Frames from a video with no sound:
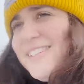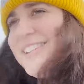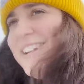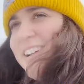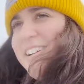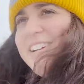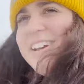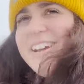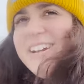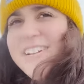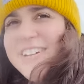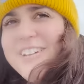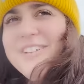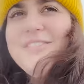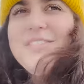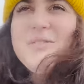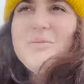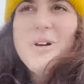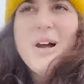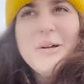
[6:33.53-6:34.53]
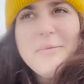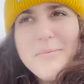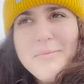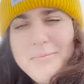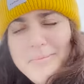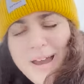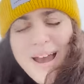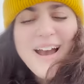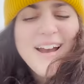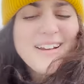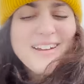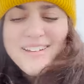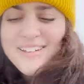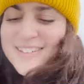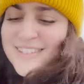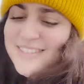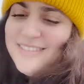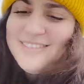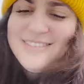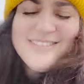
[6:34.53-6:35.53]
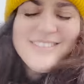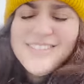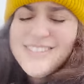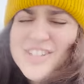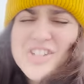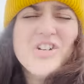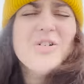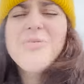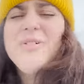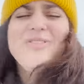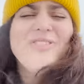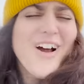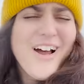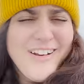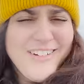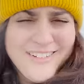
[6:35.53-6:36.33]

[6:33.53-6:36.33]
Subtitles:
Now I gotta leave and walk back, and it should be fun.